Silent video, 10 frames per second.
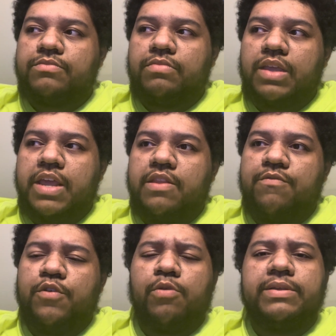in the
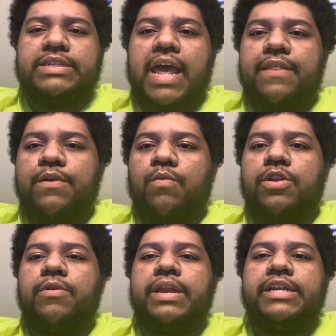film is kind of the
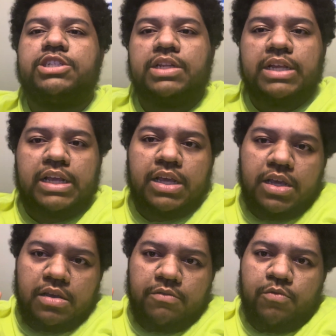one who initially
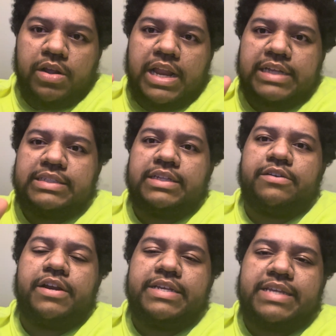realizes that
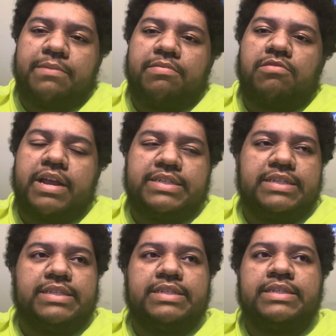there is a
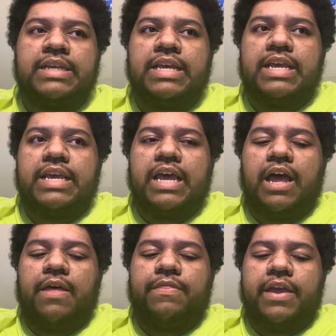presence
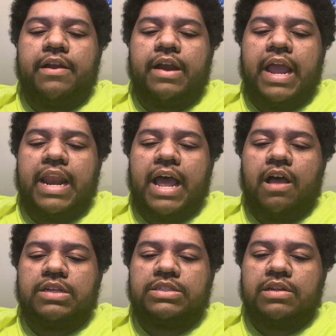there. And I
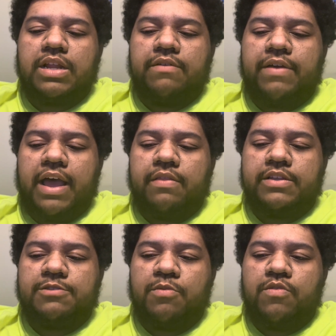also love how
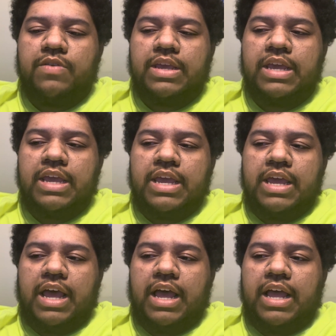this movie
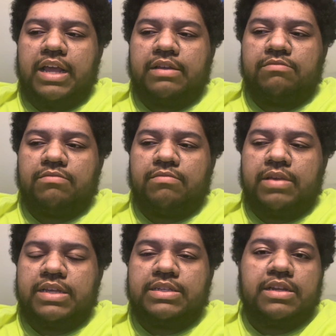
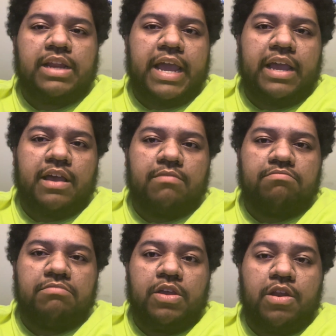isn't like
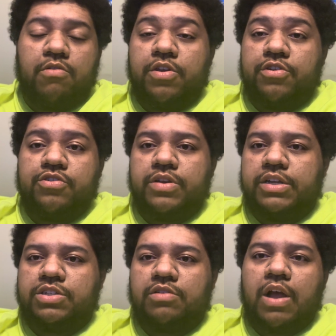your
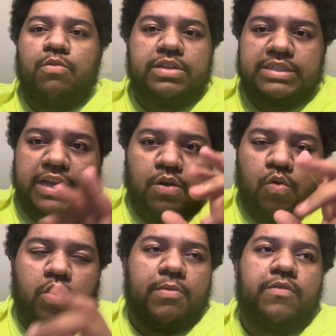traditional, I would say,
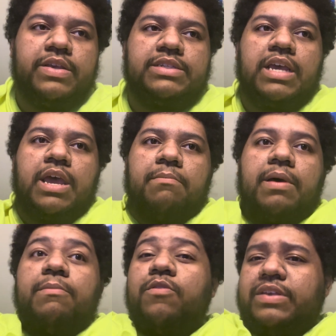horror movies,
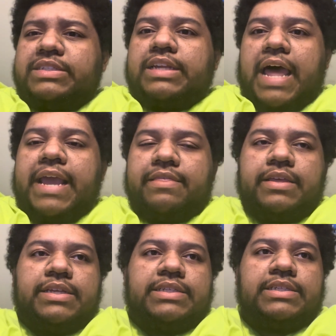but movies like
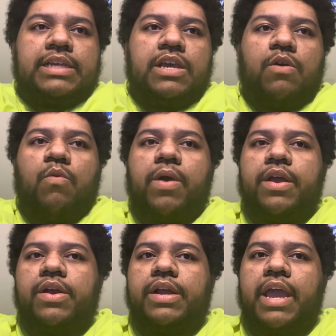this
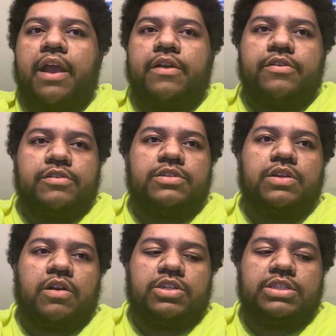where characters
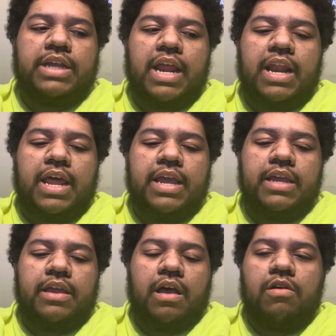are just kind of like, oh